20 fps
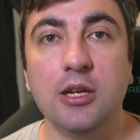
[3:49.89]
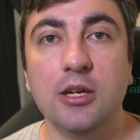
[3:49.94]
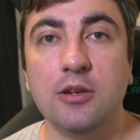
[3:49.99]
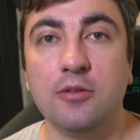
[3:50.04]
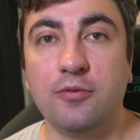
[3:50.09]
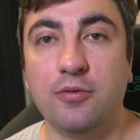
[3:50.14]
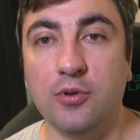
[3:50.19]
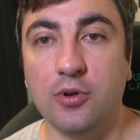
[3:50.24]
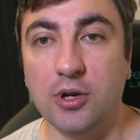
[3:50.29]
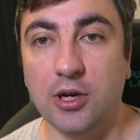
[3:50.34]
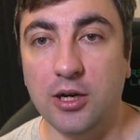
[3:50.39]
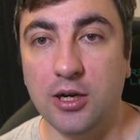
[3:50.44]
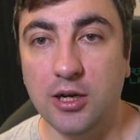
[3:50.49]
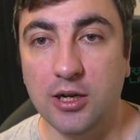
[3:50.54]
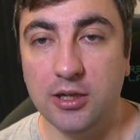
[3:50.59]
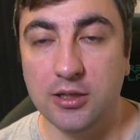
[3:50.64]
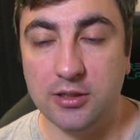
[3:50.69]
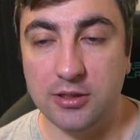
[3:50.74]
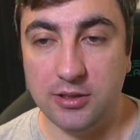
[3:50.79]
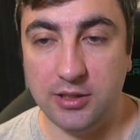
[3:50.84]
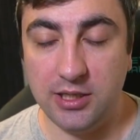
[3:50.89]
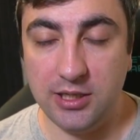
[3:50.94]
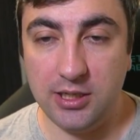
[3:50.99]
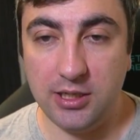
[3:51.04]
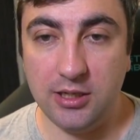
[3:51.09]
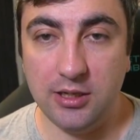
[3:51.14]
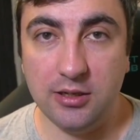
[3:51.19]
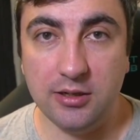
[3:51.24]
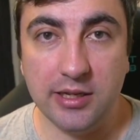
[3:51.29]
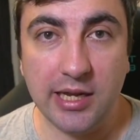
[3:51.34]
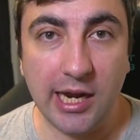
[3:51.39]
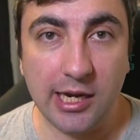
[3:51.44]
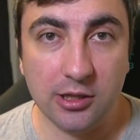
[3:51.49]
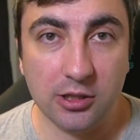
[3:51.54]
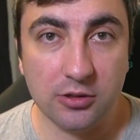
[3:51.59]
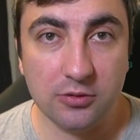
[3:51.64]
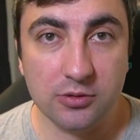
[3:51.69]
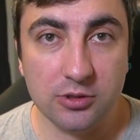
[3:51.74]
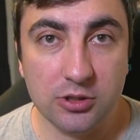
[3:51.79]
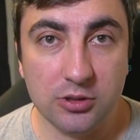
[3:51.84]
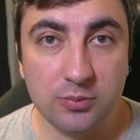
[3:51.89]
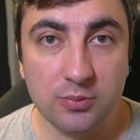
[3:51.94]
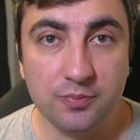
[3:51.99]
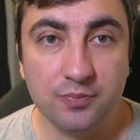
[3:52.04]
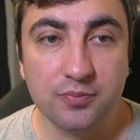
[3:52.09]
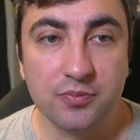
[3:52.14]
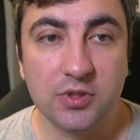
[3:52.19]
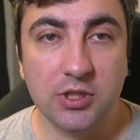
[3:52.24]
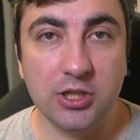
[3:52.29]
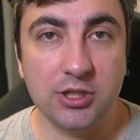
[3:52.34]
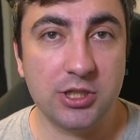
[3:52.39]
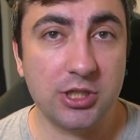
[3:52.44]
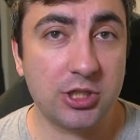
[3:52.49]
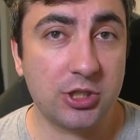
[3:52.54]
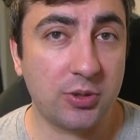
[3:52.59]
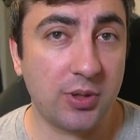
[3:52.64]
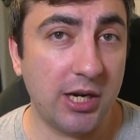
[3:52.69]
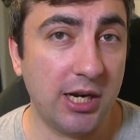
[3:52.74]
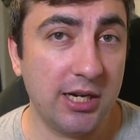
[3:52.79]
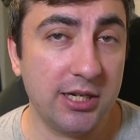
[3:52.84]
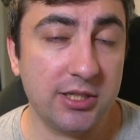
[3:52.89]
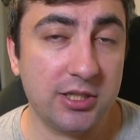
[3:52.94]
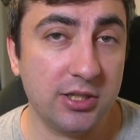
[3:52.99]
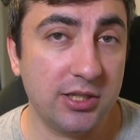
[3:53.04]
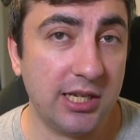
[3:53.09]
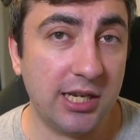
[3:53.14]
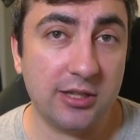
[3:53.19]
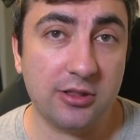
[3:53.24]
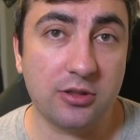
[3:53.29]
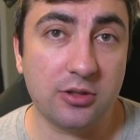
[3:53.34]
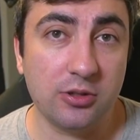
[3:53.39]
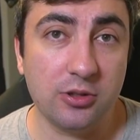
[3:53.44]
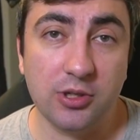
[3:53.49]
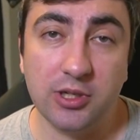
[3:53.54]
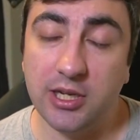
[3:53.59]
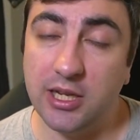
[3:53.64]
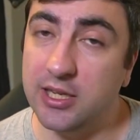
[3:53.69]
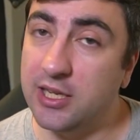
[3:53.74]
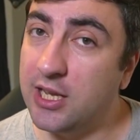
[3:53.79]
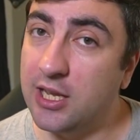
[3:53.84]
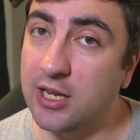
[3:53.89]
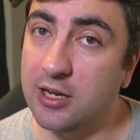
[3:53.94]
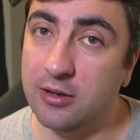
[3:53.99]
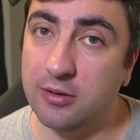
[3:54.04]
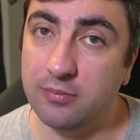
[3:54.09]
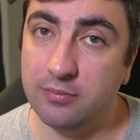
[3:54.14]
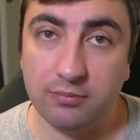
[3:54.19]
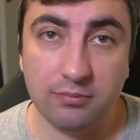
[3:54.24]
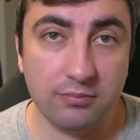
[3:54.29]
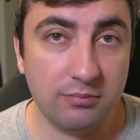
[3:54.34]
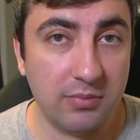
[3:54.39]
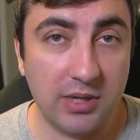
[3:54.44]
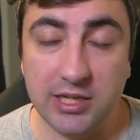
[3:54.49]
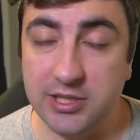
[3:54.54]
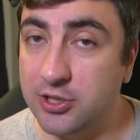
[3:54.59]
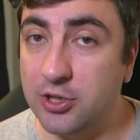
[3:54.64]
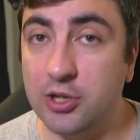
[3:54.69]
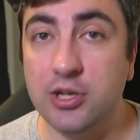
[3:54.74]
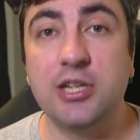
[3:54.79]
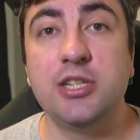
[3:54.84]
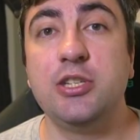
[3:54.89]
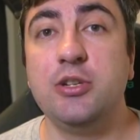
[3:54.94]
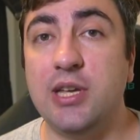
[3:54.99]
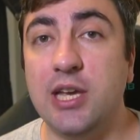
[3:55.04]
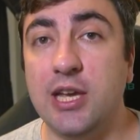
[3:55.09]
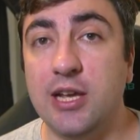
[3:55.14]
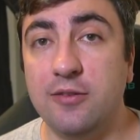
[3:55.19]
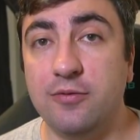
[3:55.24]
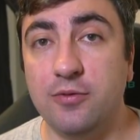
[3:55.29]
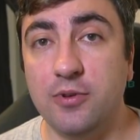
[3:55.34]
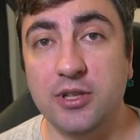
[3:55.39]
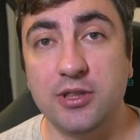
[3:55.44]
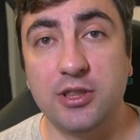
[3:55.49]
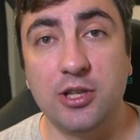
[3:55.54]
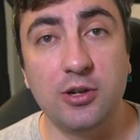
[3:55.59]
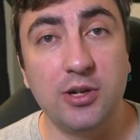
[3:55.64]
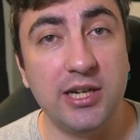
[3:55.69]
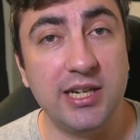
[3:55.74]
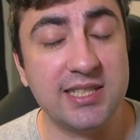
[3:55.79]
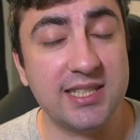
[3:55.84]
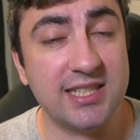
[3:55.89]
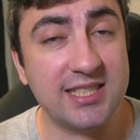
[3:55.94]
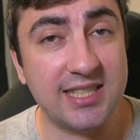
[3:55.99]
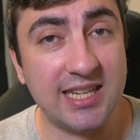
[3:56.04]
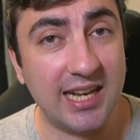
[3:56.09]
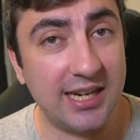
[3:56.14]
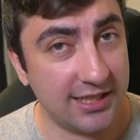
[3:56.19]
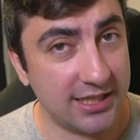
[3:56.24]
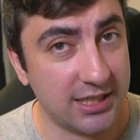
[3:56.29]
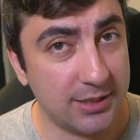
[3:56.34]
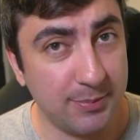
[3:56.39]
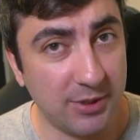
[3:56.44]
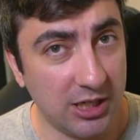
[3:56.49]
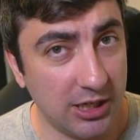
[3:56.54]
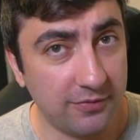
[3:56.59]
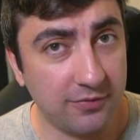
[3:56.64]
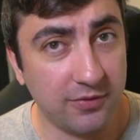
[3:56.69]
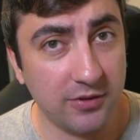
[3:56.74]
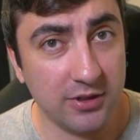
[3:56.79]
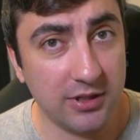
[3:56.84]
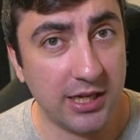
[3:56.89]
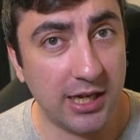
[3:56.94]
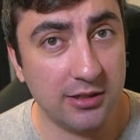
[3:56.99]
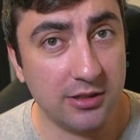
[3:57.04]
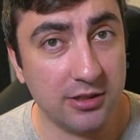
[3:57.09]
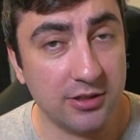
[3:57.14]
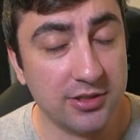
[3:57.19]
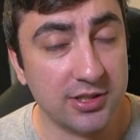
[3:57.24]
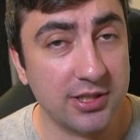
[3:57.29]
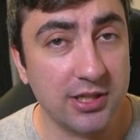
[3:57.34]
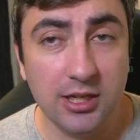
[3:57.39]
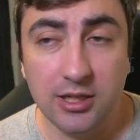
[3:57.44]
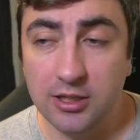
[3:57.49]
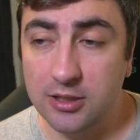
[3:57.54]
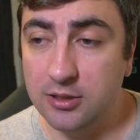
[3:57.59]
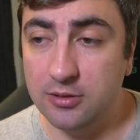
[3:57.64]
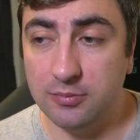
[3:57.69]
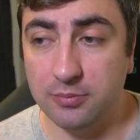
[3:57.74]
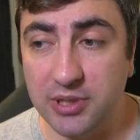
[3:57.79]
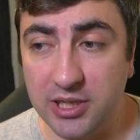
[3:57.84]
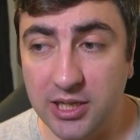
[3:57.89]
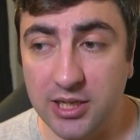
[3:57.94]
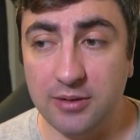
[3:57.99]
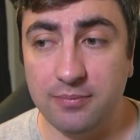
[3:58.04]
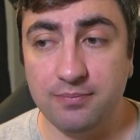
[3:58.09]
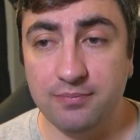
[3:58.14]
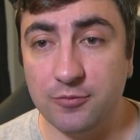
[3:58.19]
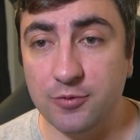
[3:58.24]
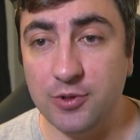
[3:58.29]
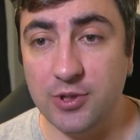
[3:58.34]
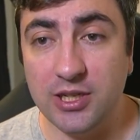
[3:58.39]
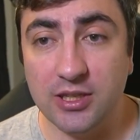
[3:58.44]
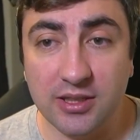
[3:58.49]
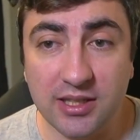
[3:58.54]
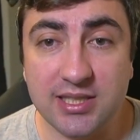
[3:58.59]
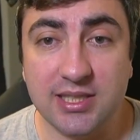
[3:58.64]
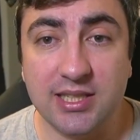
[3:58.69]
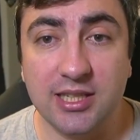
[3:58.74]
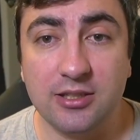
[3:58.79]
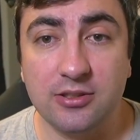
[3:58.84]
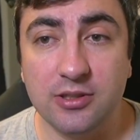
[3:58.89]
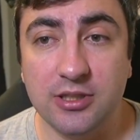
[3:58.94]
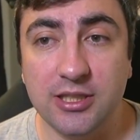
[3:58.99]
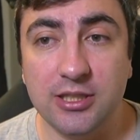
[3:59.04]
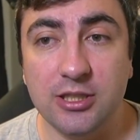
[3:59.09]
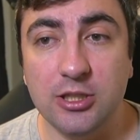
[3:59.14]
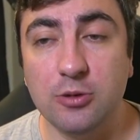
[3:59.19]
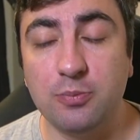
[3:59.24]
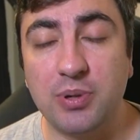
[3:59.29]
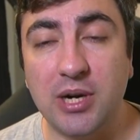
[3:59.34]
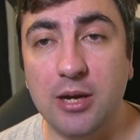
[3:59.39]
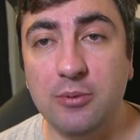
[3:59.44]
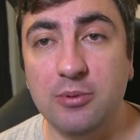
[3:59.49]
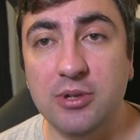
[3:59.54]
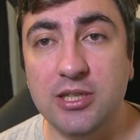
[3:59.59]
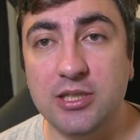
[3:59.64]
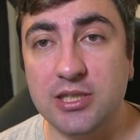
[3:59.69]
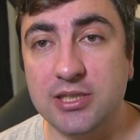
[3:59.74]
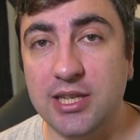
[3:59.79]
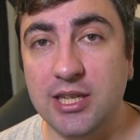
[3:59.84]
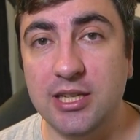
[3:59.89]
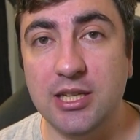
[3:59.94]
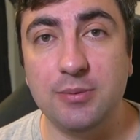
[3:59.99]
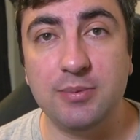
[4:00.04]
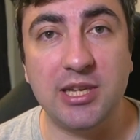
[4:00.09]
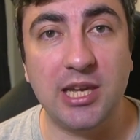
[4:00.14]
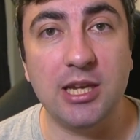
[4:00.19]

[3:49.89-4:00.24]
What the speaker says: For the Nylo room, you're just trying to get through it and get as good as you can for it. There is a static spawn for Nylos, but realistically, you'll probably just end up getting